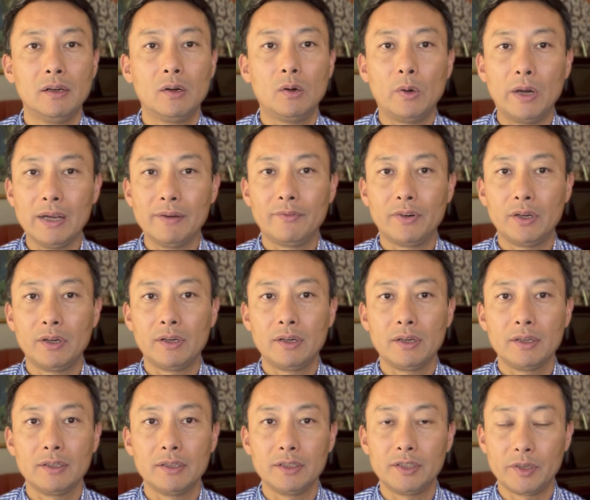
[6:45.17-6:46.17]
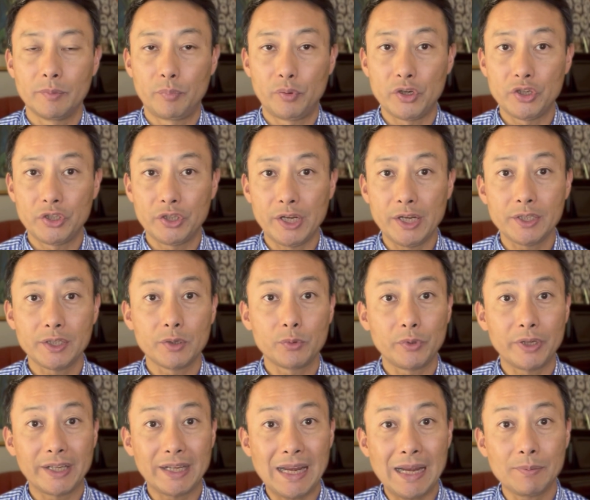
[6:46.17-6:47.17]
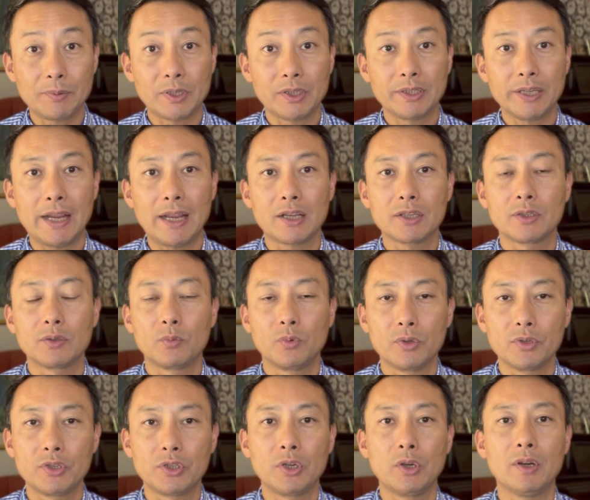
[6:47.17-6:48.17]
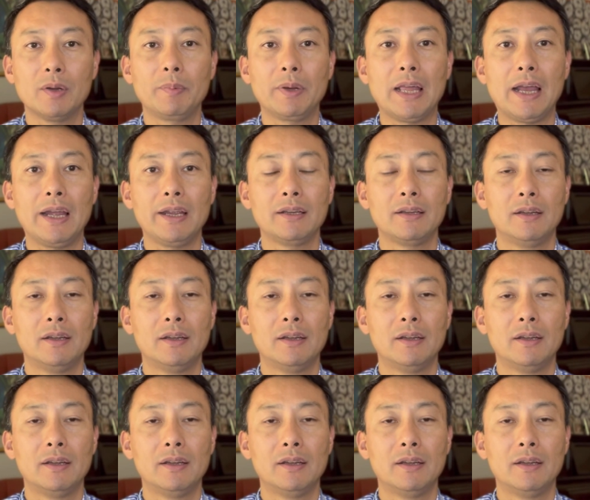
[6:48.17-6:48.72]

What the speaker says: However, the depreciation recapture tax will still apply.